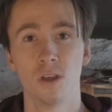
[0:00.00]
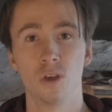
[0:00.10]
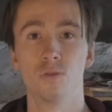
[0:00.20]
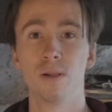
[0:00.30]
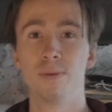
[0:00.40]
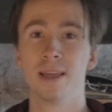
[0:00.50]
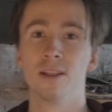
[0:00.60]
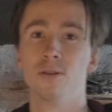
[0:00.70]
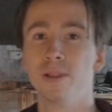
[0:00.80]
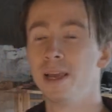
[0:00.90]
you will begin
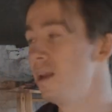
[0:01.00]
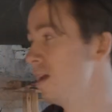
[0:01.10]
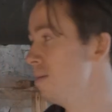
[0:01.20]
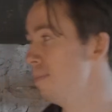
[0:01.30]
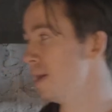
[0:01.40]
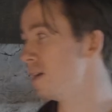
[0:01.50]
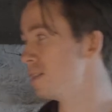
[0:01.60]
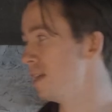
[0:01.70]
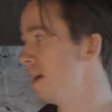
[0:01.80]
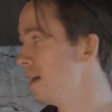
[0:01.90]
to bleed because
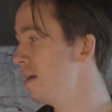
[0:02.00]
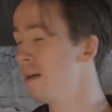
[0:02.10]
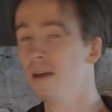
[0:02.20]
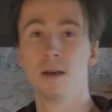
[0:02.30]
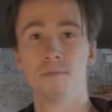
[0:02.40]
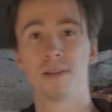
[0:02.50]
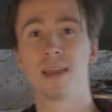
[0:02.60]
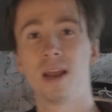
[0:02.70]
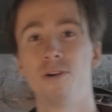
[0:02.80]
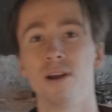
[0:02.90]
the
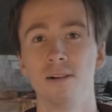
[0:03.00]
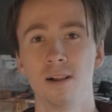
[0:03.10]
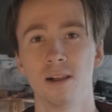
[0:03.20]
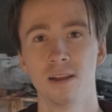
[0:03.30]
material